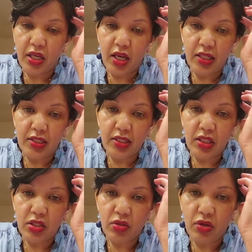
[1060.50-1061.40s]
and
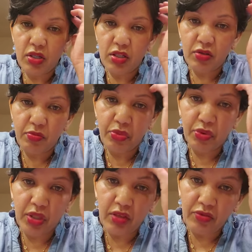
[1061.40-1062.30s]
unhealthy so
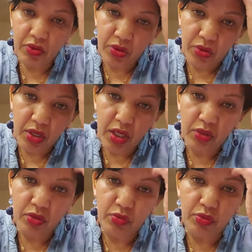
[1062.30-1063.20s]
it's important for
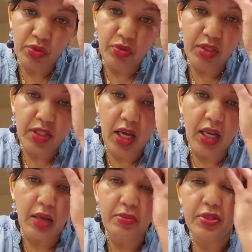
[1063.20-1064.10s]
your hair to be your
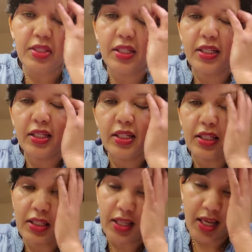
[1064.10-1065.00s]
scalp is
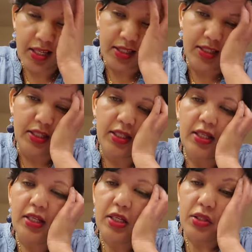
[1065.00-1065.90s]
clean and
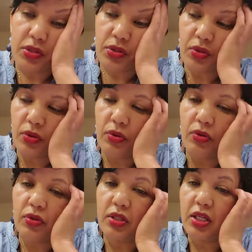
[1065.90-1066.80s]
healthy so
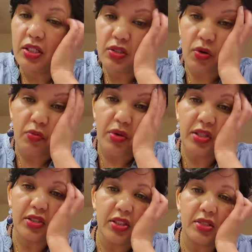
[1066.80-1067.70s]
there is
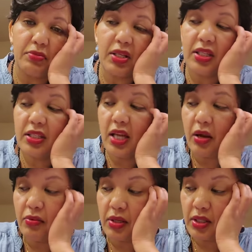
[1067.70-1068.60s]
homemade
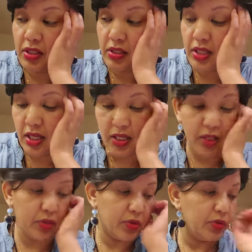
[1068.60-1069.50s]
treatments I will
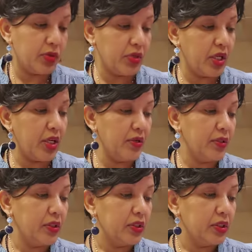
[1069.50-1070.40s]
tell you.
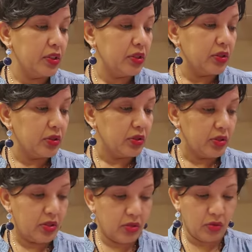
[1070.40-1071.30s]
Okay,
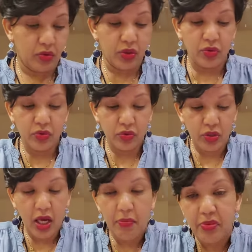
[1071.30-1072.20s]
we
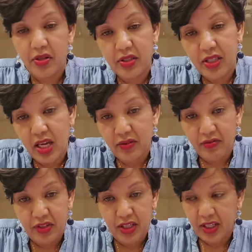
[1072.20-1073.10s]
do today apple
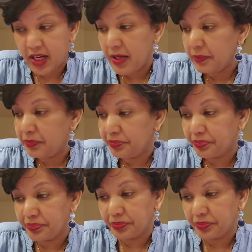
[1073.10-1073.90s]
cider vinegar.